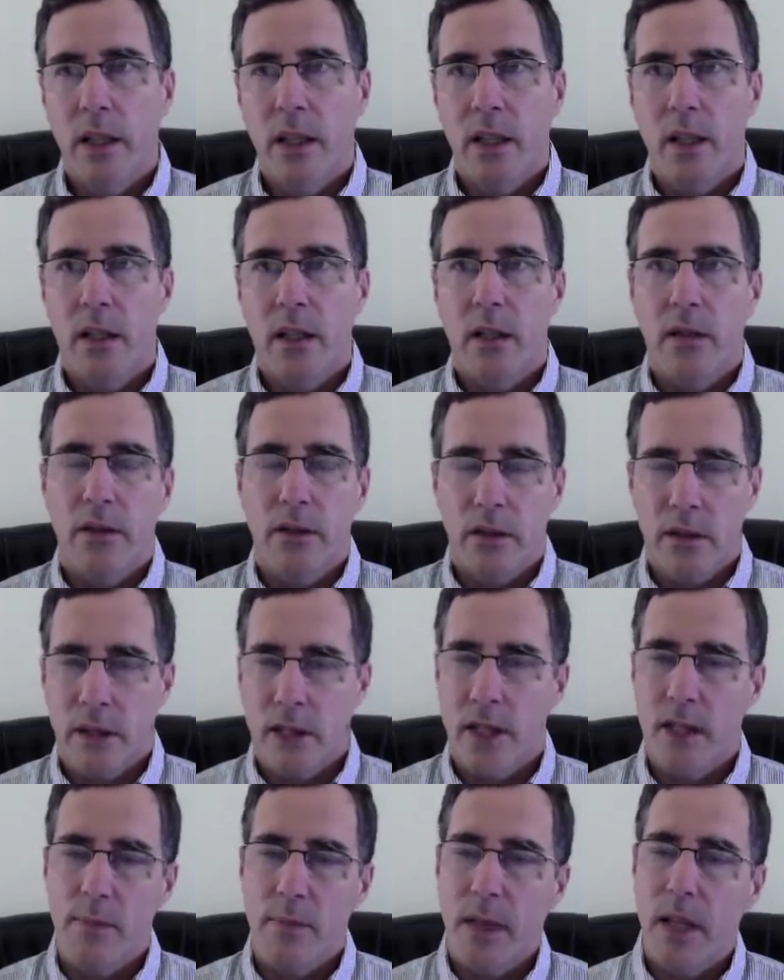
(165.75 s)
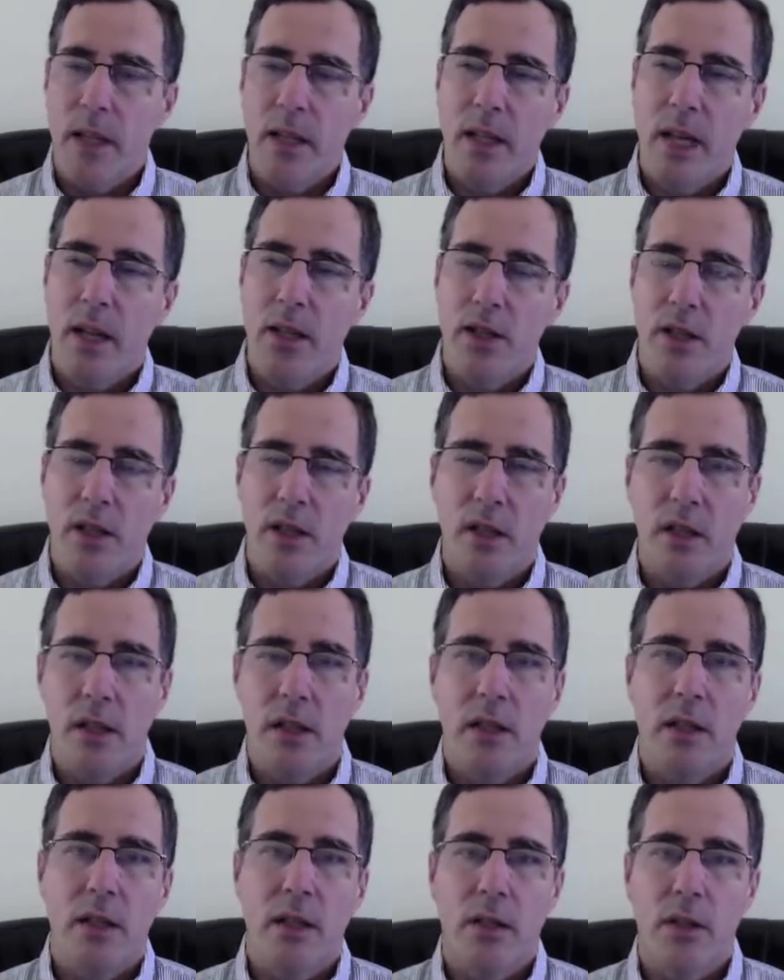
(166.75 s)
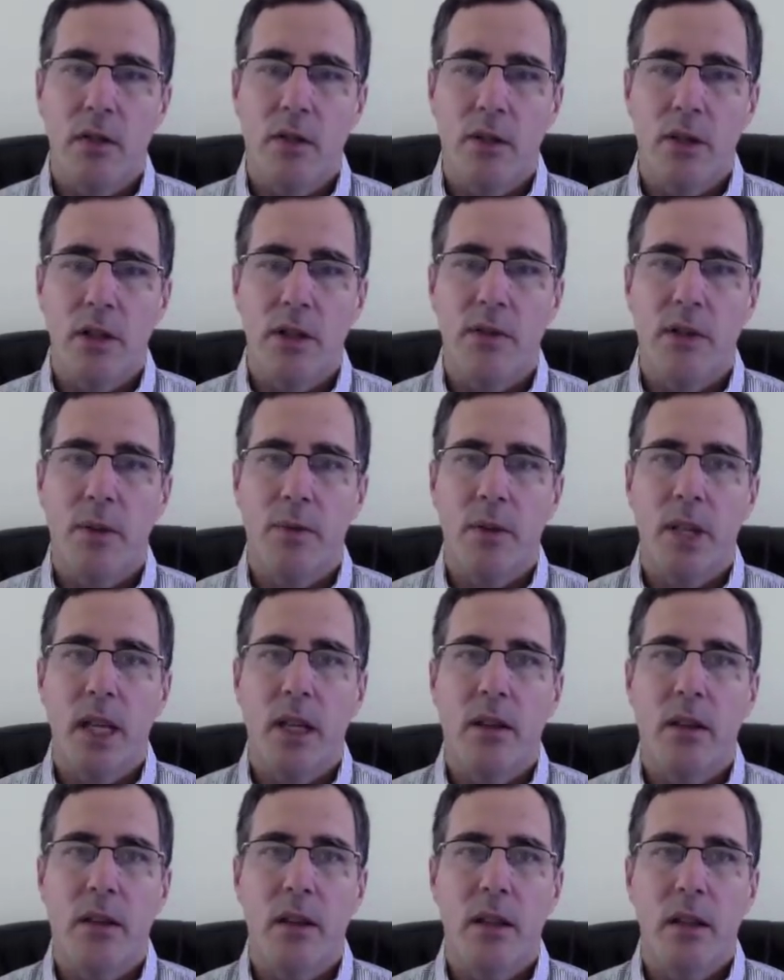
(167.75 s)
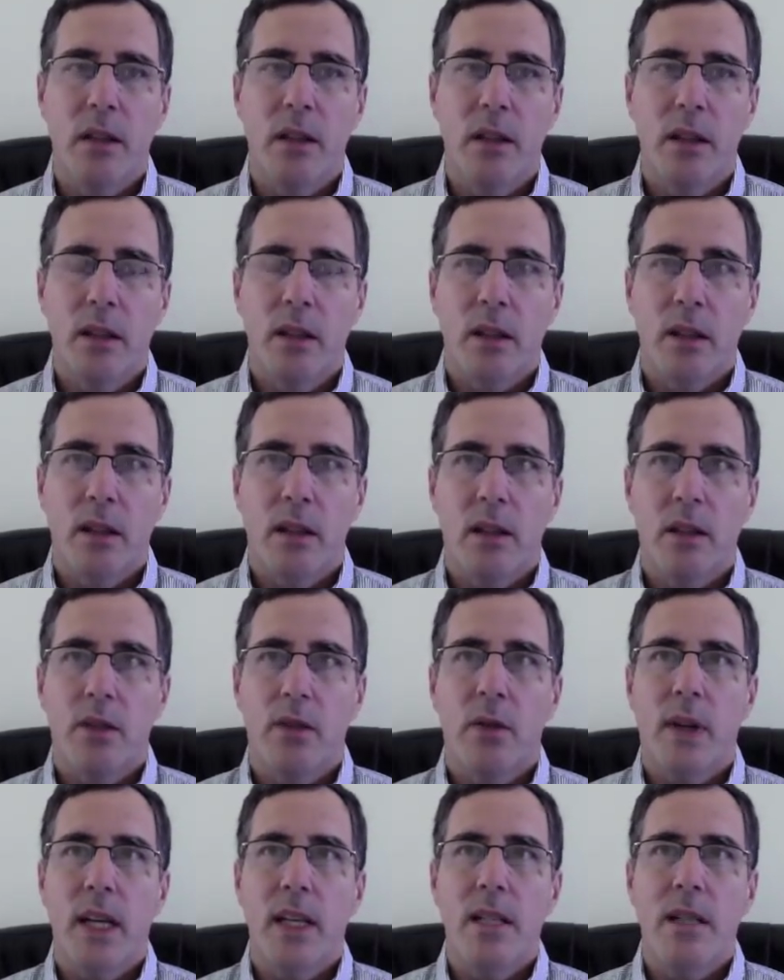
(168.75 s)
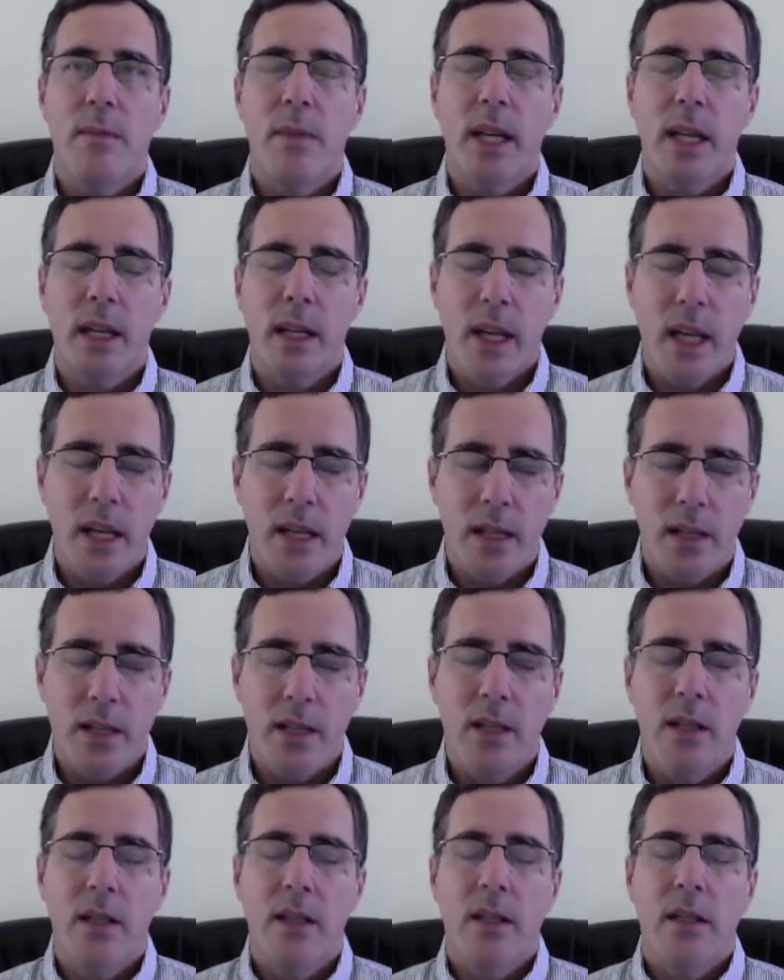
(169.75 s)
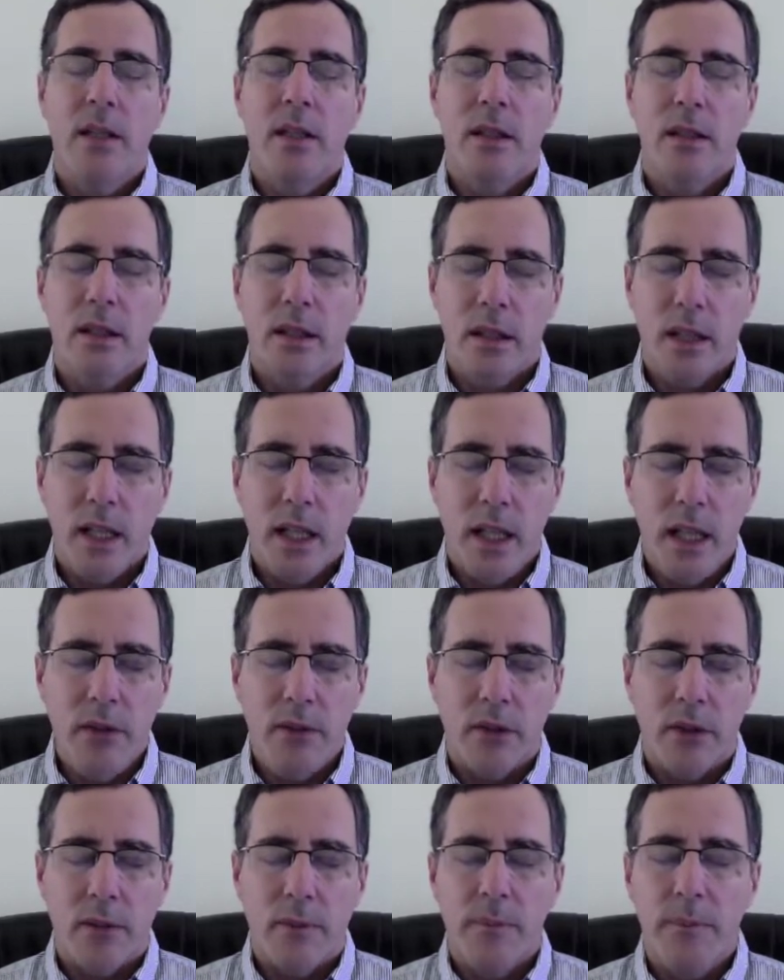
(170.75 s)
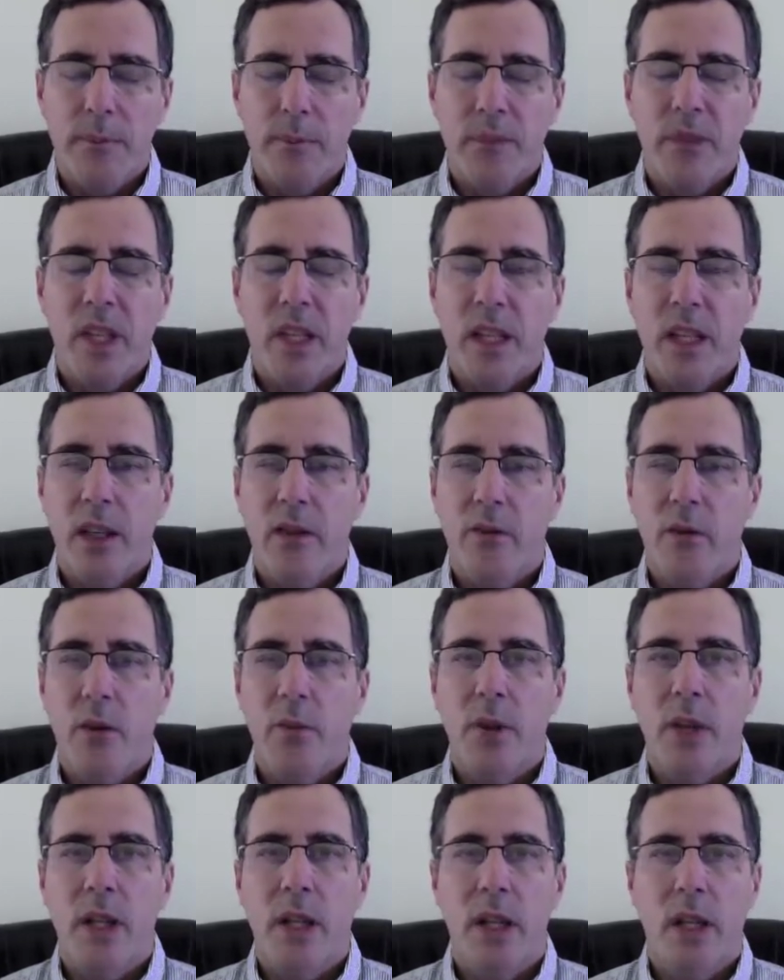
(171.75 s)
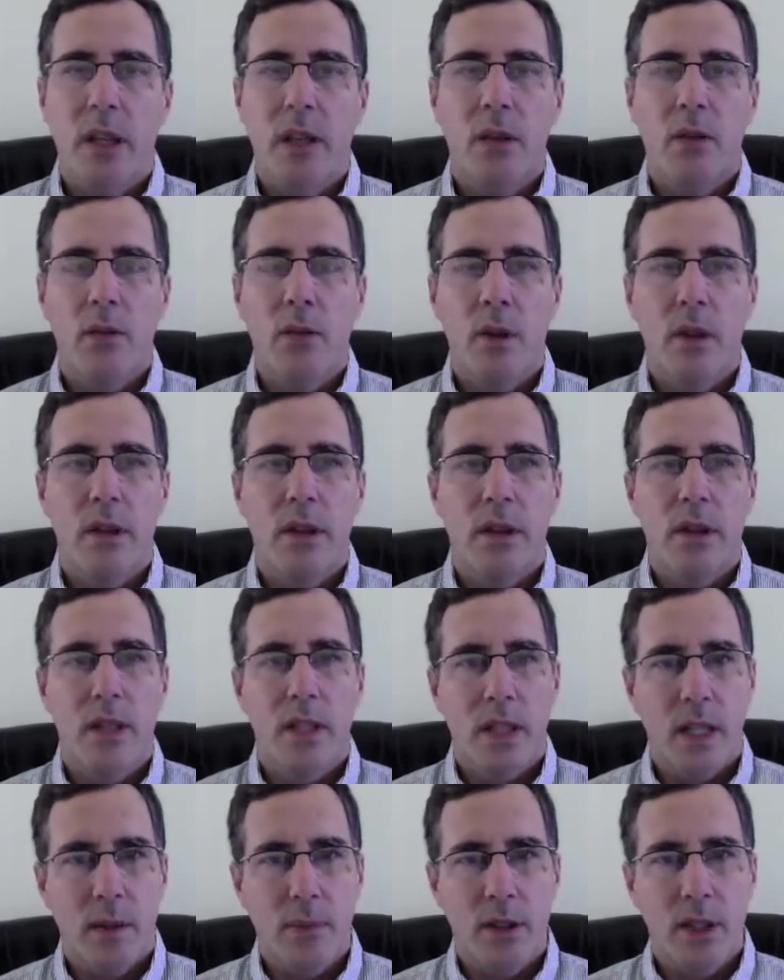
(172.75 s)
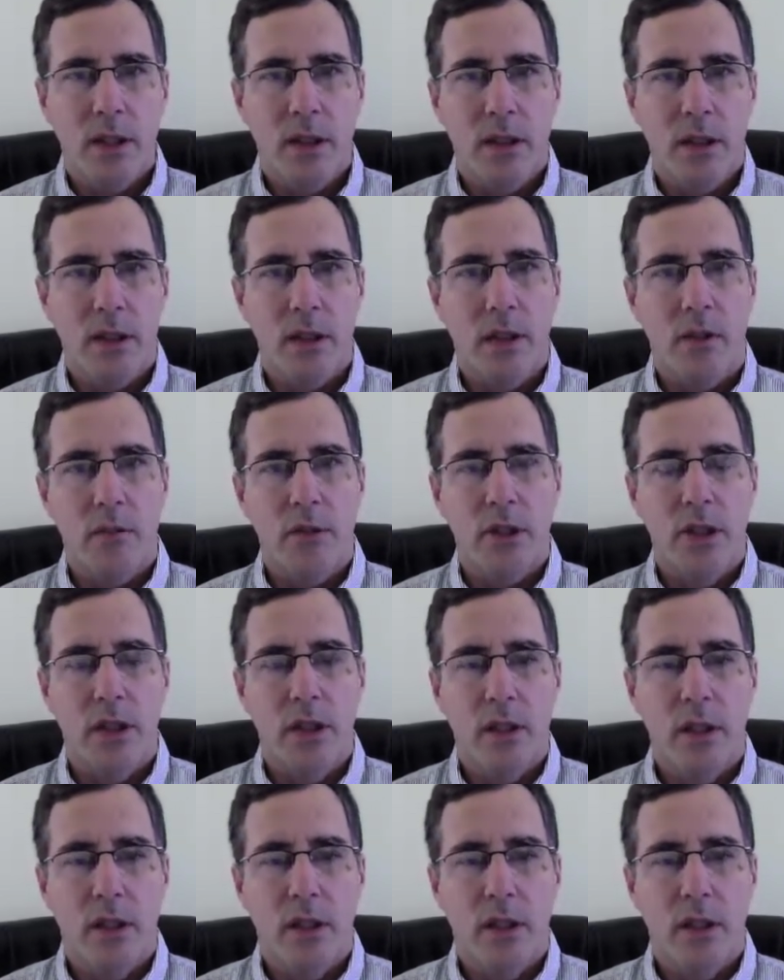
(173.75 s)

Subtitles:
There are 6 meditations, and in the course of them, Descartes tries to make a case that even if we begin with the skeptical assumption